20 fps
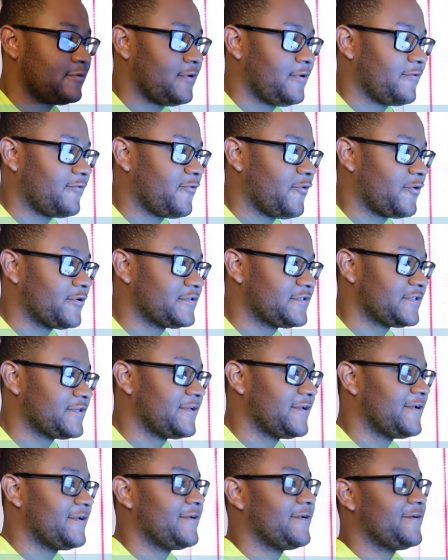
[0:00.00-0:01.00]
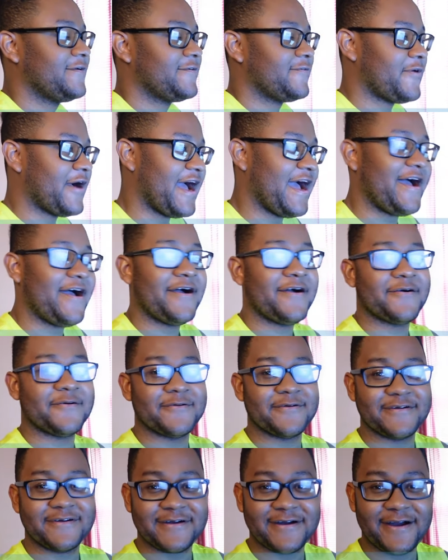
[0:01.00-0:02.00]
Of course.
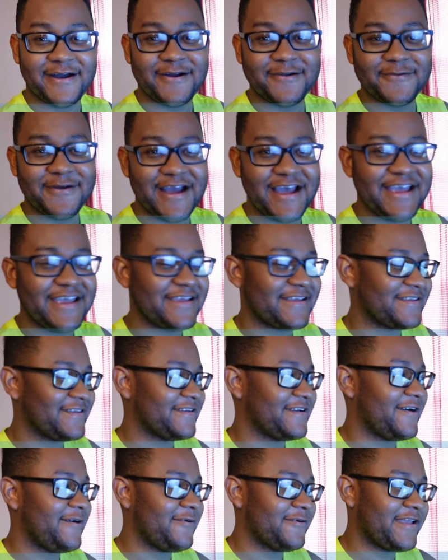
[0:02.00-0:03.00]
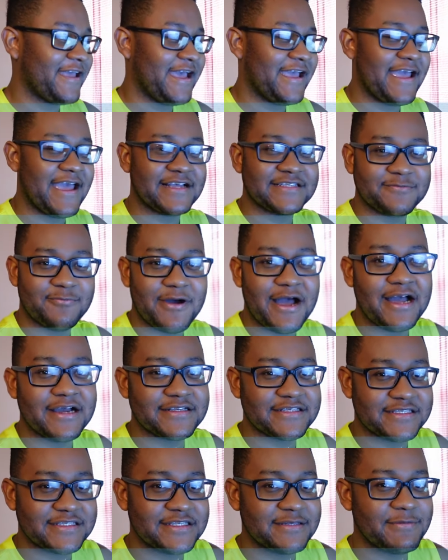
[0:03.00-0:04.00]
Wow. All right. Okay,
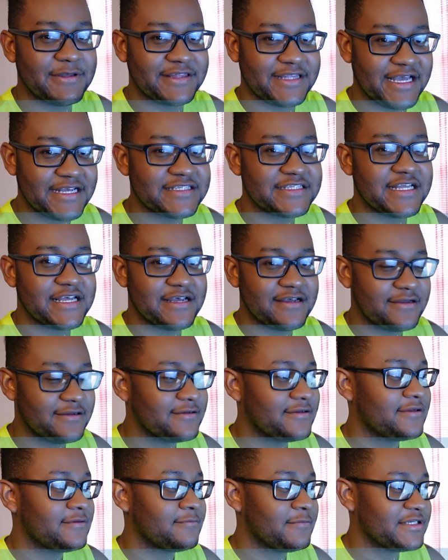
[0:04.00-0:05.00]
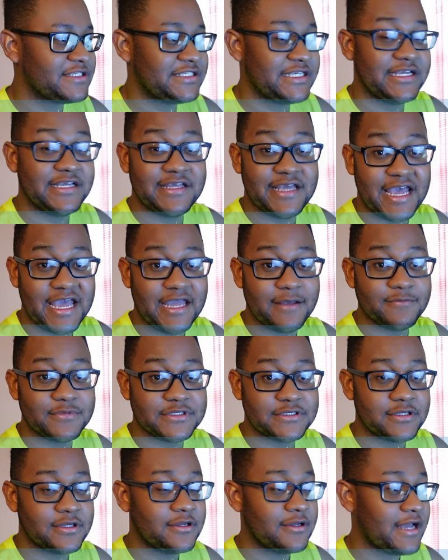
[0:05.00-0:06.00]
Xbox, Bethesda, Machine
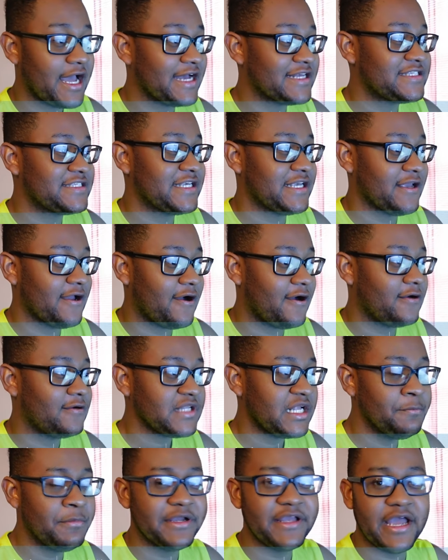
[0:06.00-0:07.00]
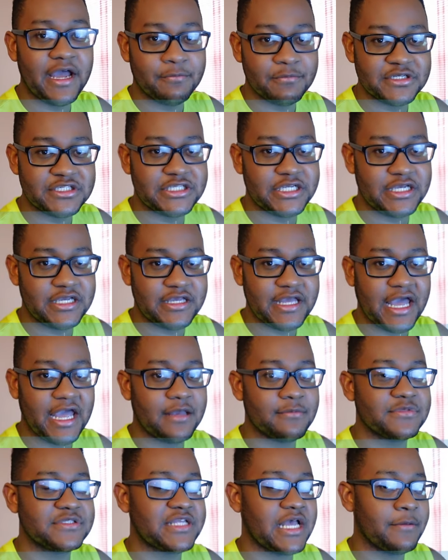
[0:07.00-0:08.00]
Games. I see y'all. But yeah, Machine
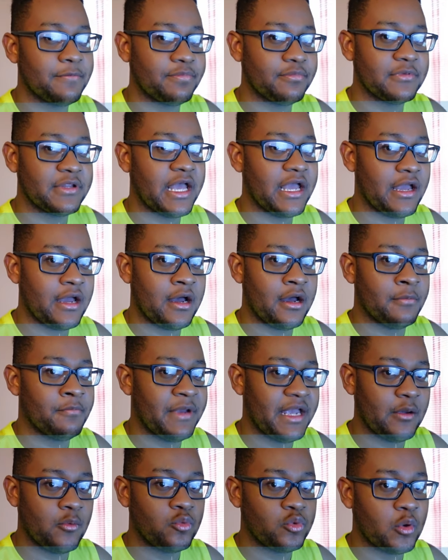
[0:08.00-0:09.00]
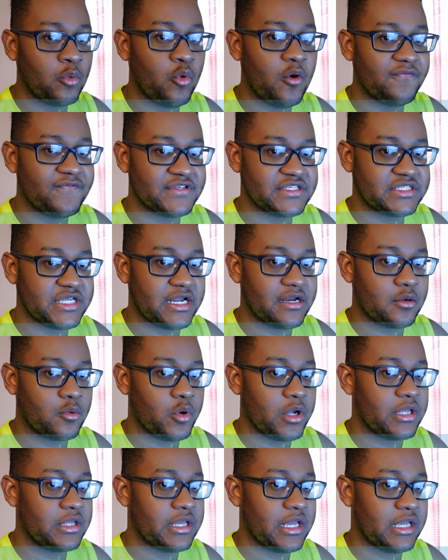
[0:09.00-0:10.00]
Games, they made the Wolfenstein and
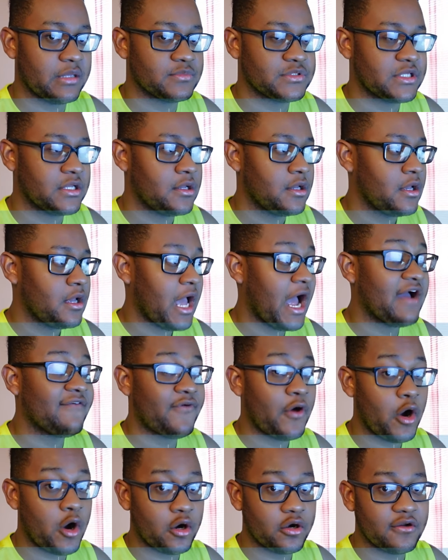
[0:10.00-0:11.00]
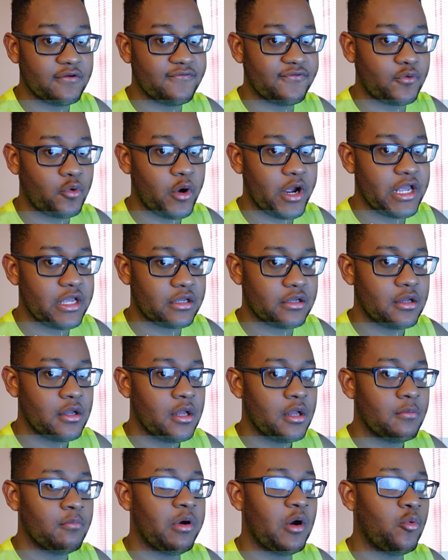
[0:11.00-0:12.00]
Quake games. I've heard of Quake,
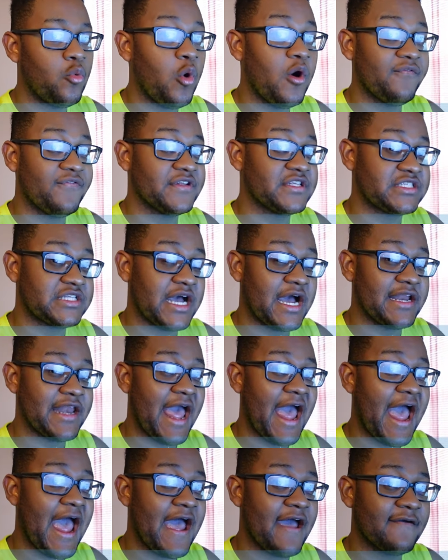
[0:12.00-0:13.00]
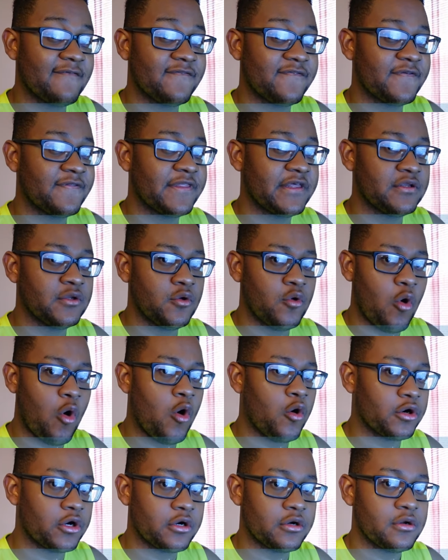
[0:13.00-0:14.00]
but Wolfenstein, I have the New
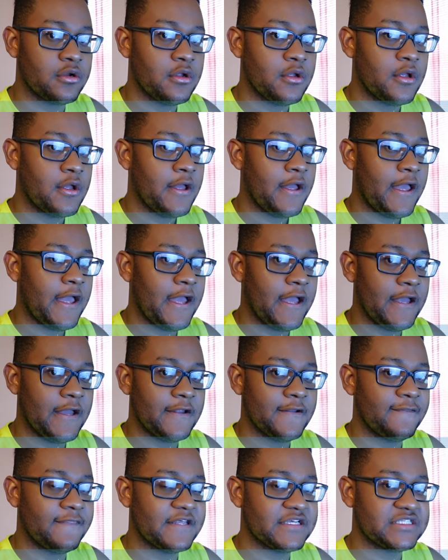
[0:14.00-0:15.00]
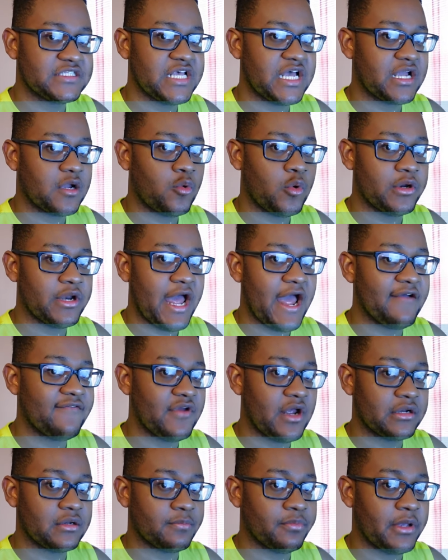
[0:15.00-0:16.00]
Order and the second one I have
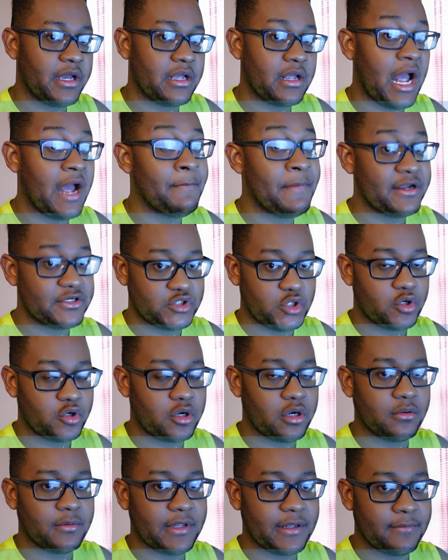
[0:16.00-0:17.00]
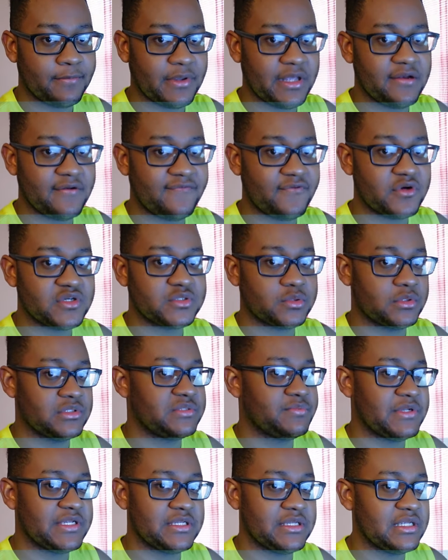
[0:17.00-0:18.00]
yet to play. I'm actually currently playing the first one.
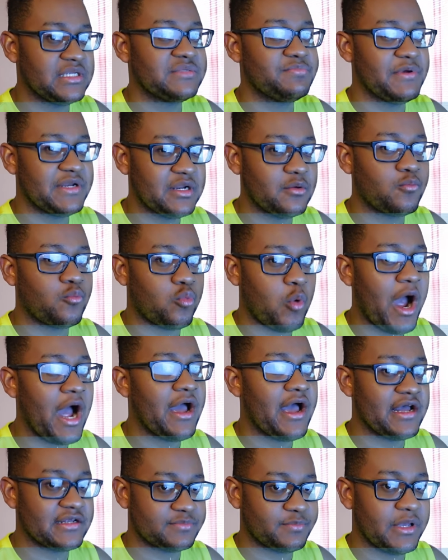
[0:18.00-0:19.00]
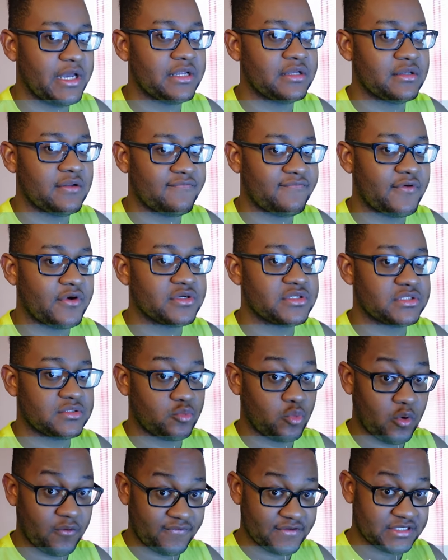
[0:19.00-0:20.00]
It's been a while I've played the
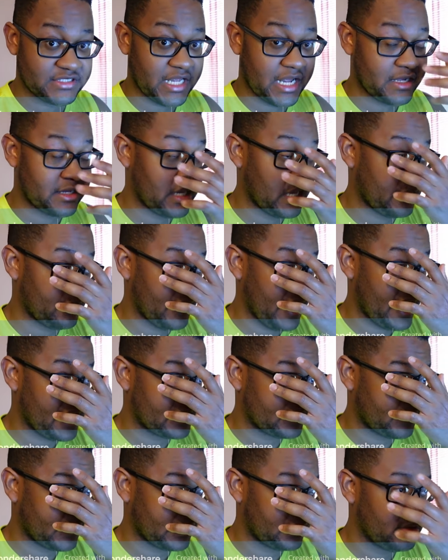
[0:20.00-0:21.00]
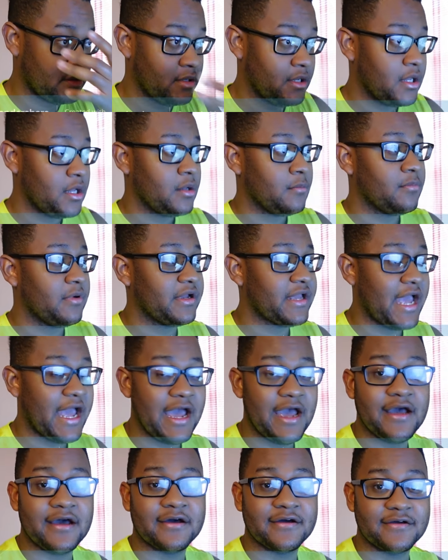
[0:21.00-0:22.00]
first Wolfenstein game. It has been. But
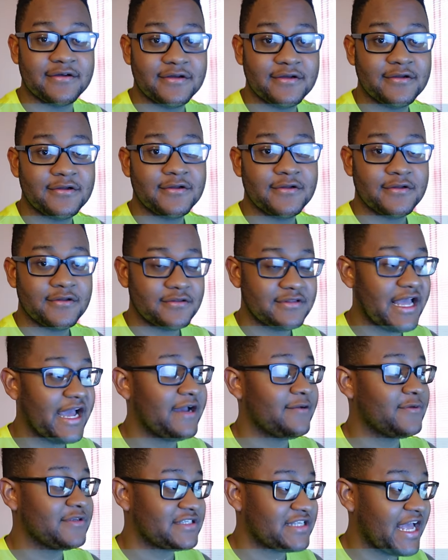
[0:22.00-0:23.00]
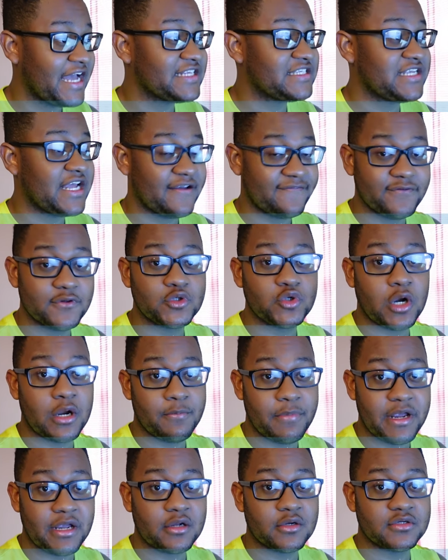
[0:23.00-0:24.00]
yeah, that's definitely Troy
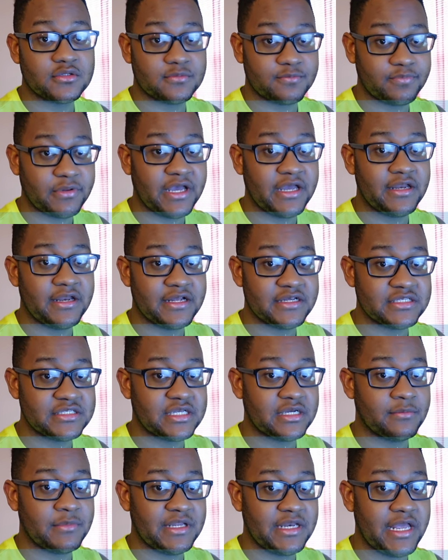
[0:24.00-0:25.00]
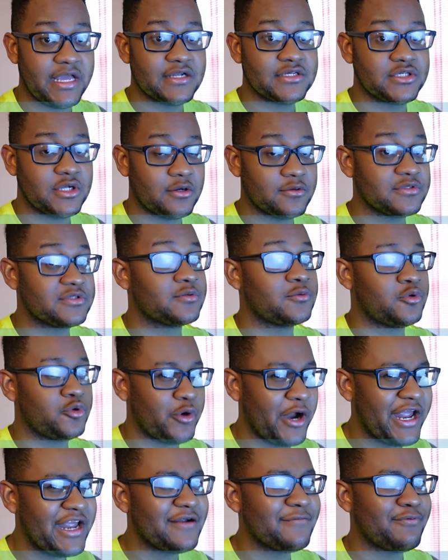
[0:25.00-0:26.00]
Baker playing as Indiana Jones.
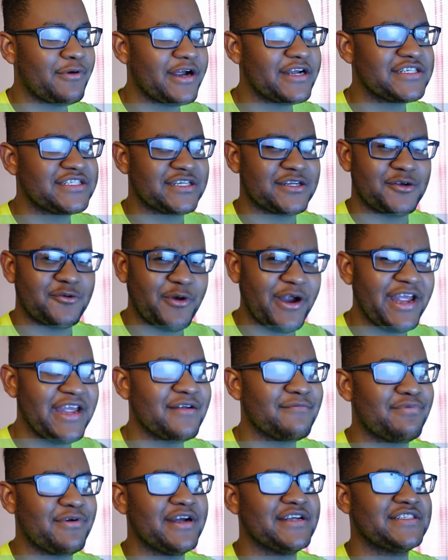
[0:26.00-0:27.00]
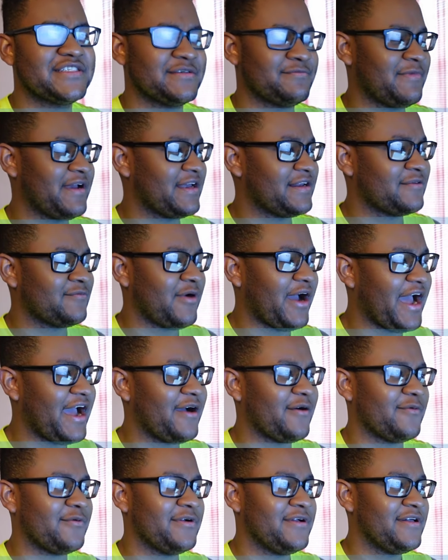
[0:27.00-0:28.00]
Great impression, man.
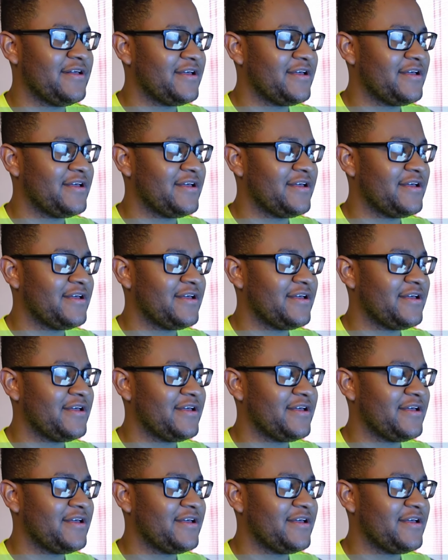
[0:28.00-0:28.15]
Wow.